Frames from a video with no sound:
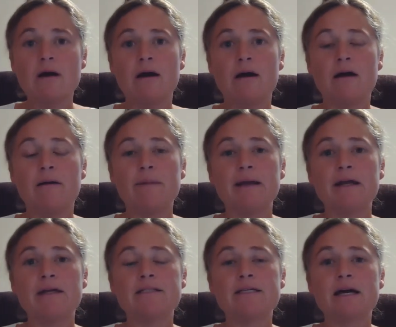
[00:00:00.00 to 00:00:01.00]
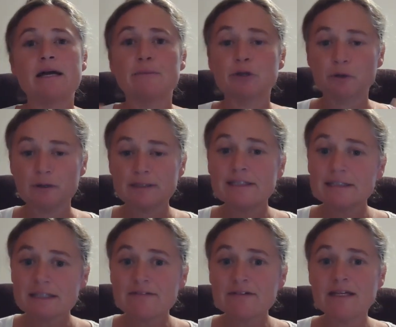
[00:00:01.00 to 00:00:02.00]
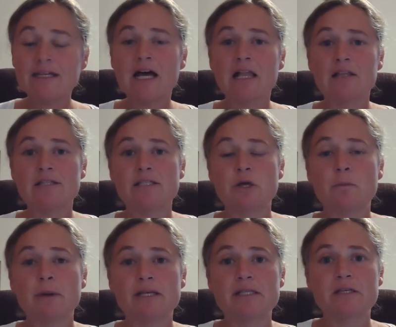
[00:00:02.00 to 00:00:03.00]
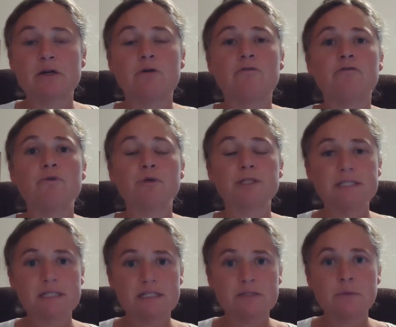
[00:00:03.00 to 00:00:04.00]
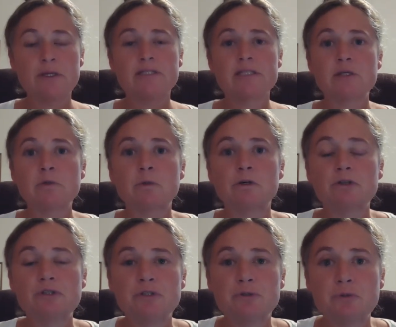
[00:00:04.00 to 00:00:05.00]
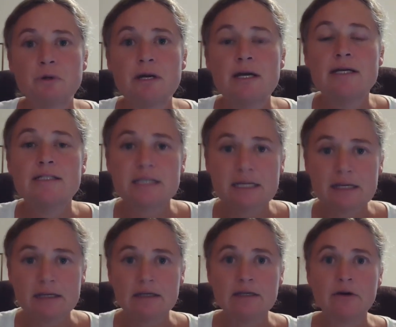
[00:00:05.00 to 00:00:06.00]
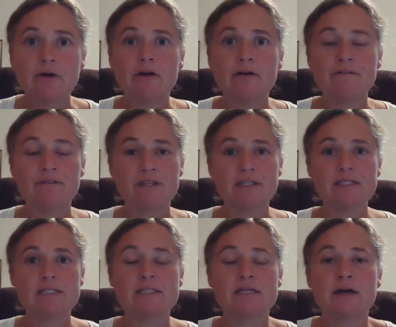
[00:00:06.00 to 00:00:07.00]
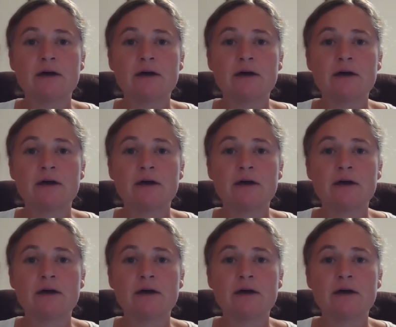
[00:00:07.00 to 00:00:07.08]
And I am currently living in Jalisco, Mexico for 6 months in order to take care of this,